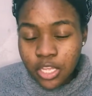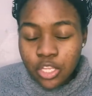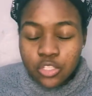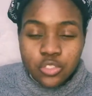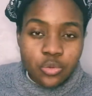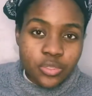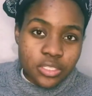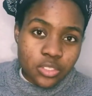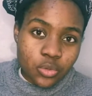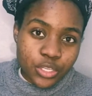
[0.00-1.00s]
So with
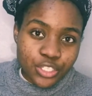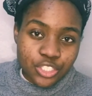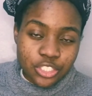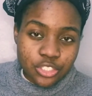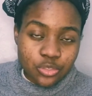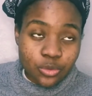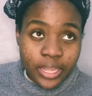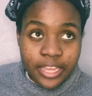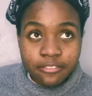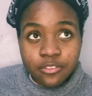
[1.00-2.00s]
this question, you
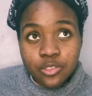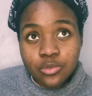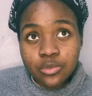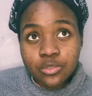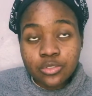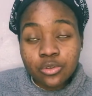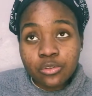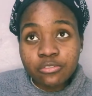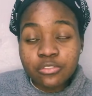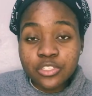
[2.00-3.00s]
have to sort of
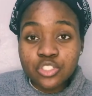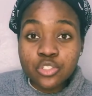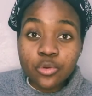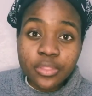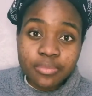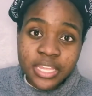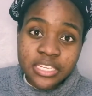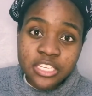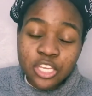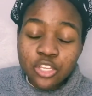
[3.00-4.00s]
show them that
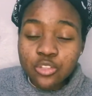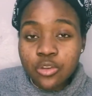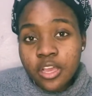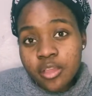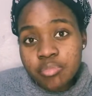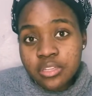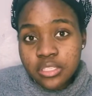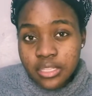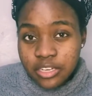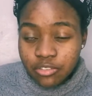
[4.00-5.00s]
you are a person
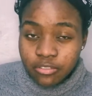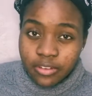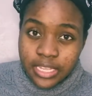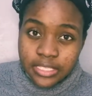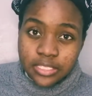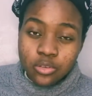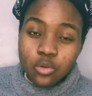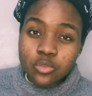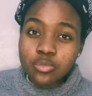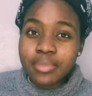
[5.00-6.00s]
that reflects and
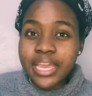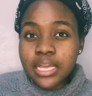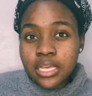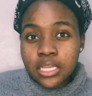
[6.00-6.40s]
goes back